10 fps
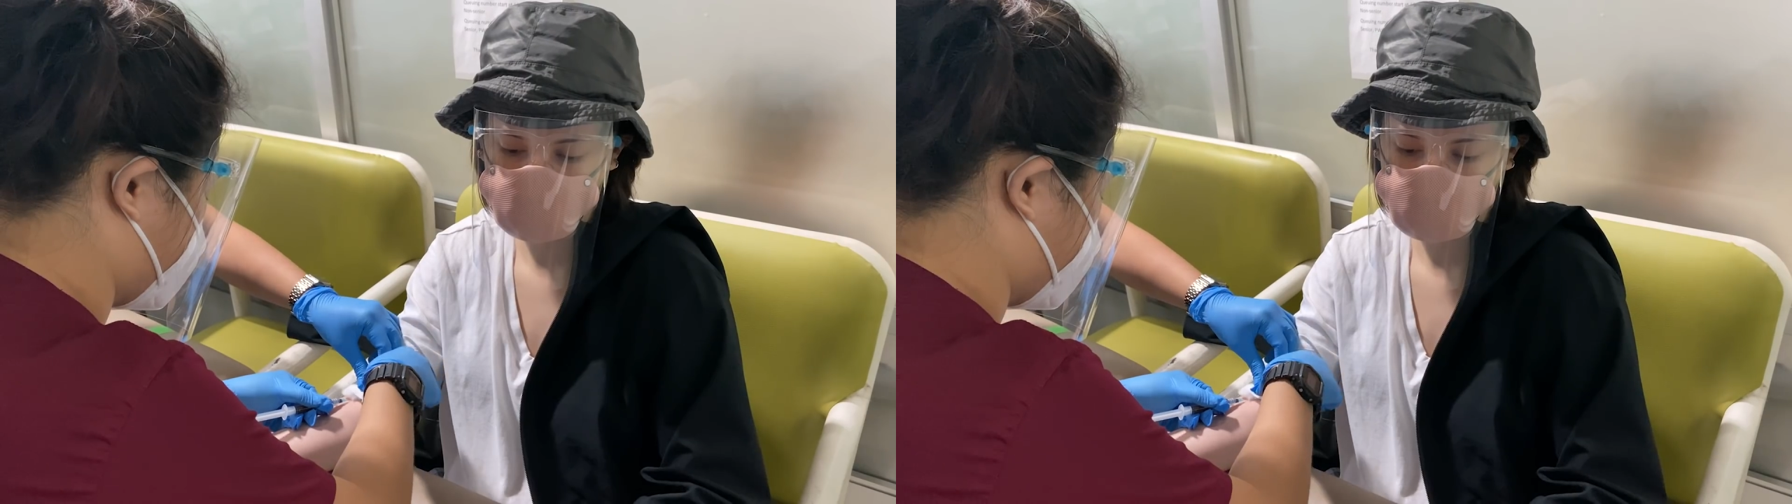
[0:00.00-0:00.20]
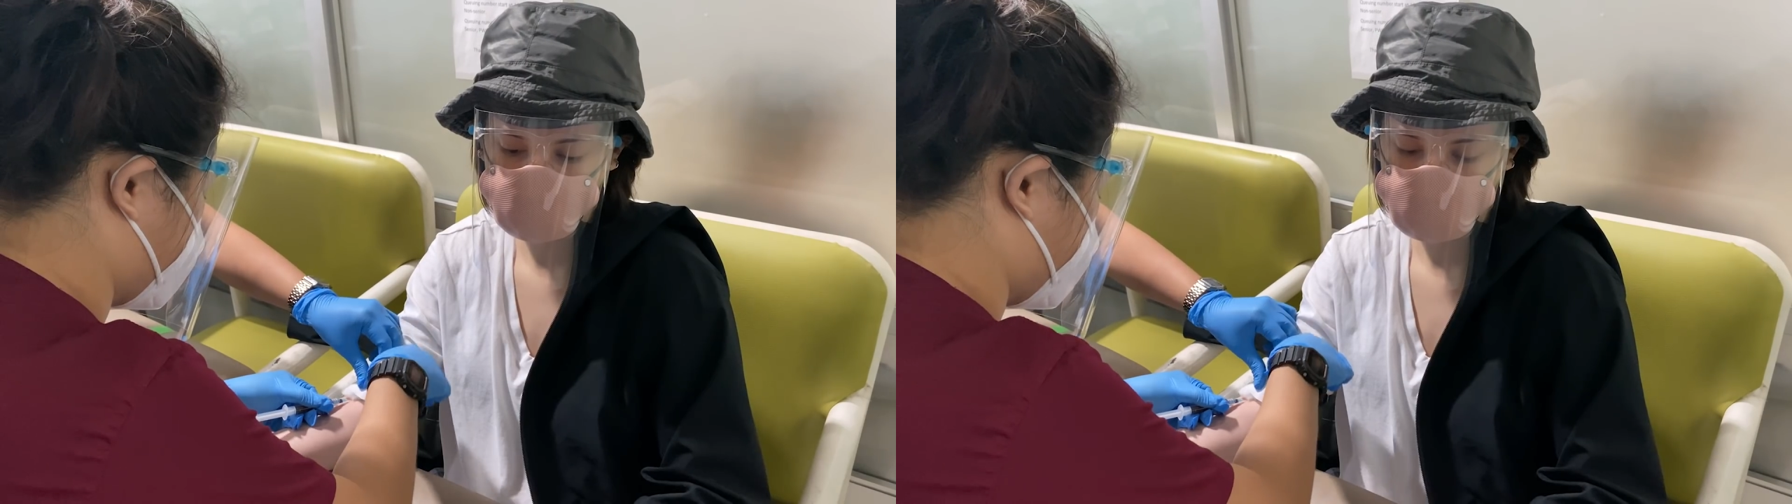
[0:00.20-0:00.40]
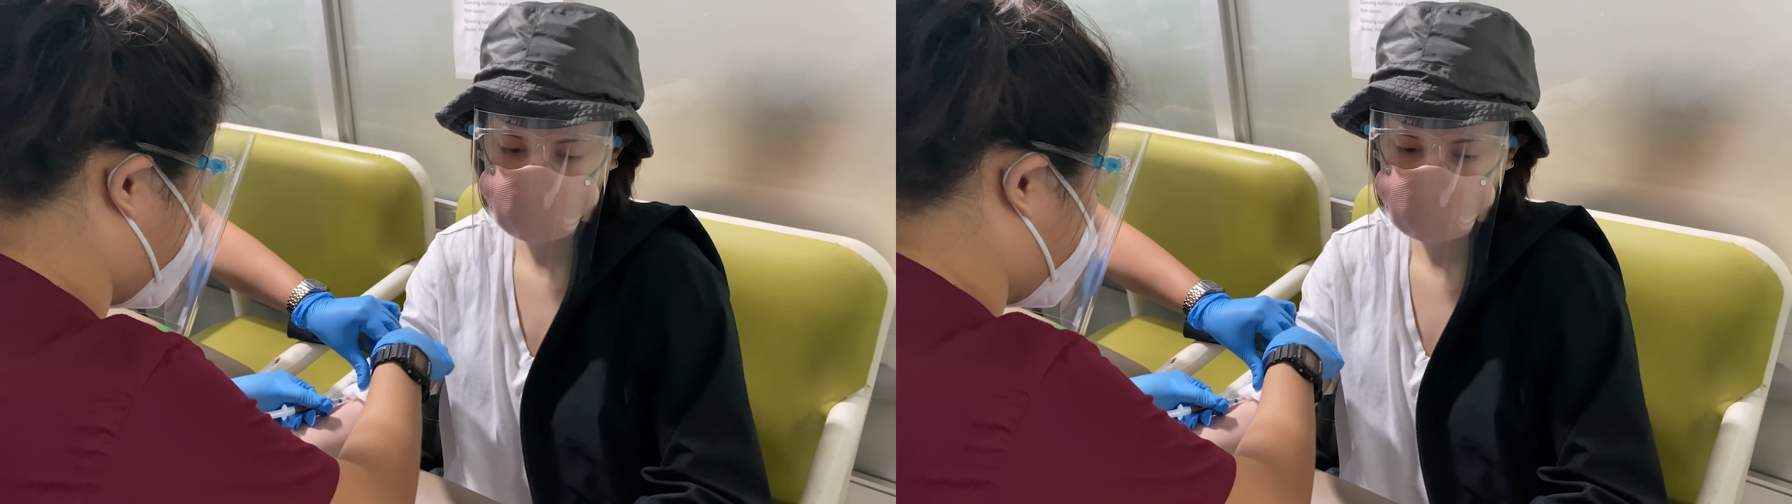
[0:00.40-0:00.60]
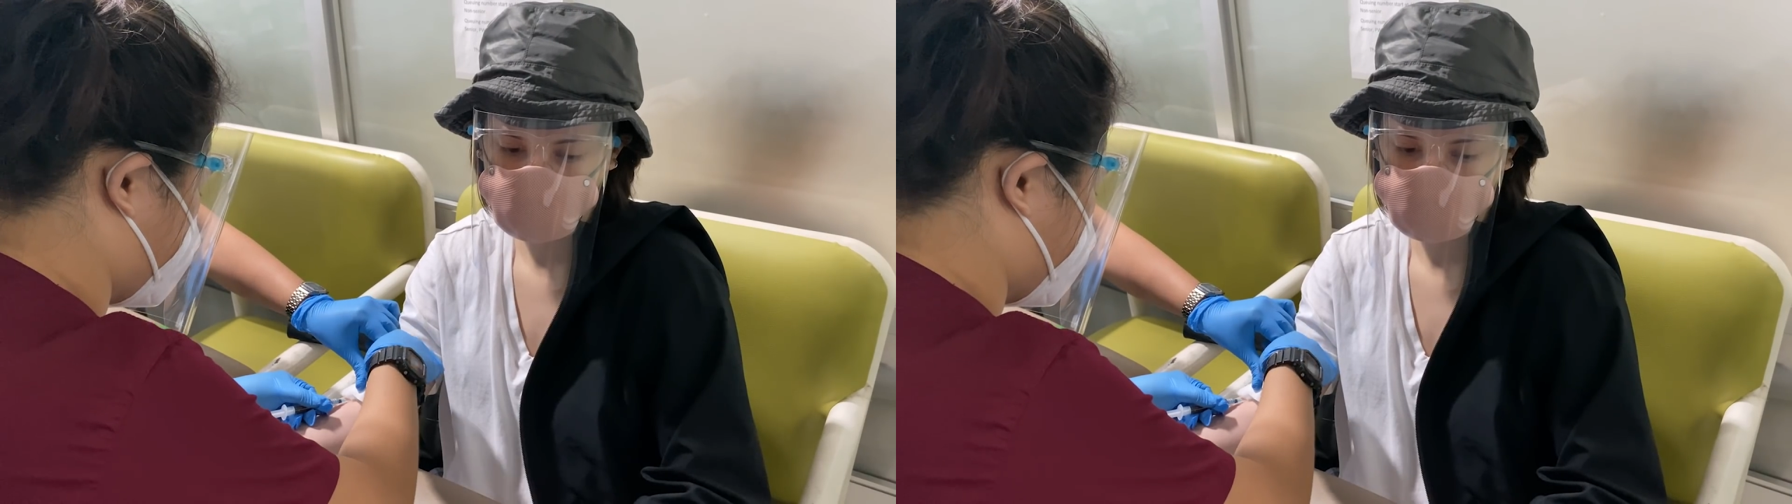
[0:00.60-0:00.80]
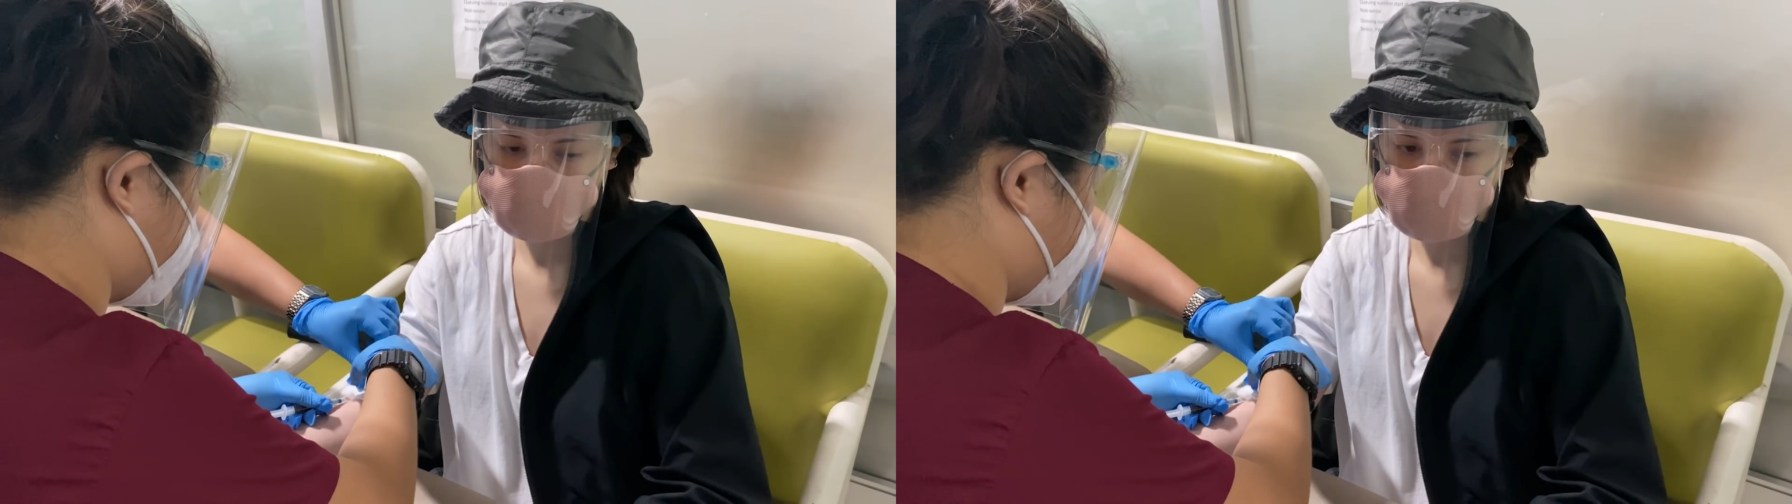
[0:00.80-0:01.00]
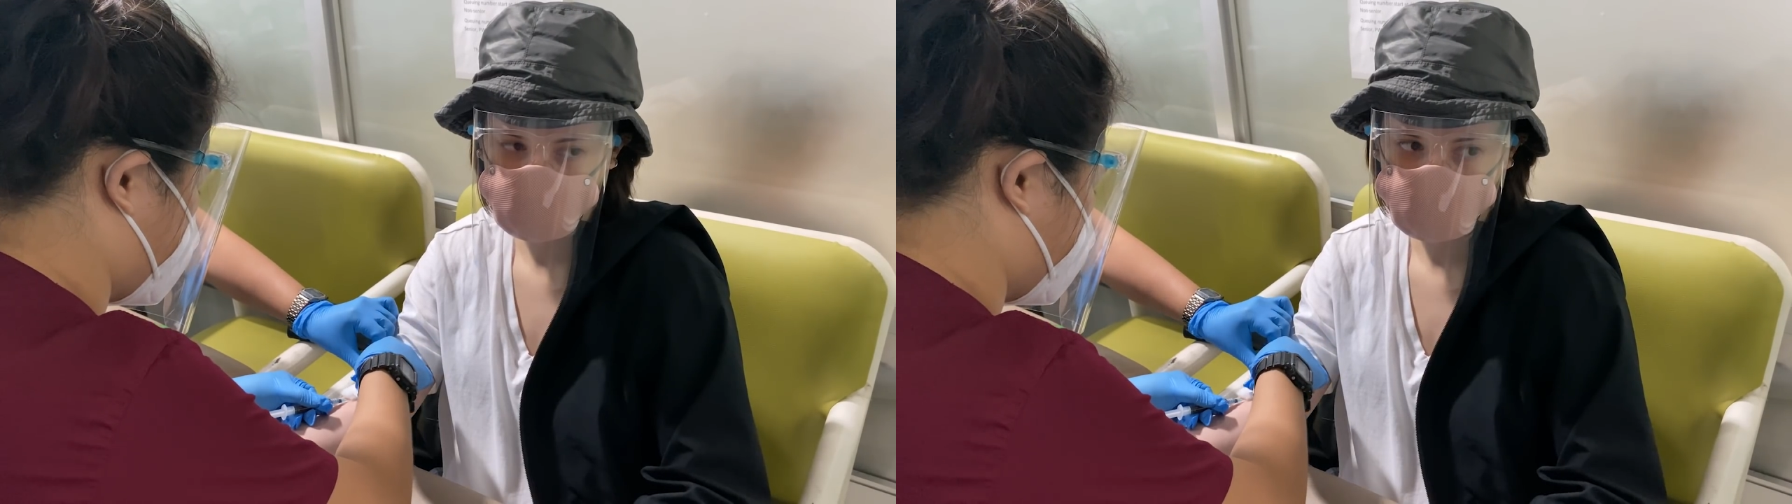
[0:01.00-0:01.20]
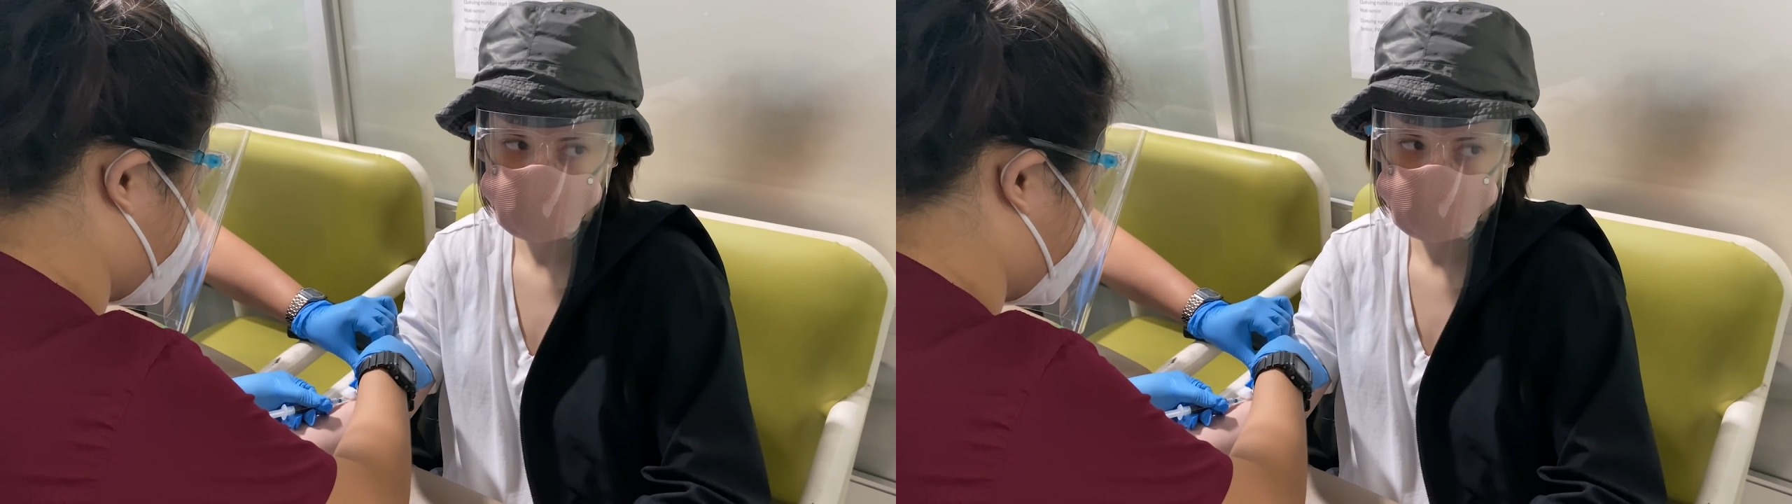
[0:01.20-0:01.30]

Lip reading: feeling right now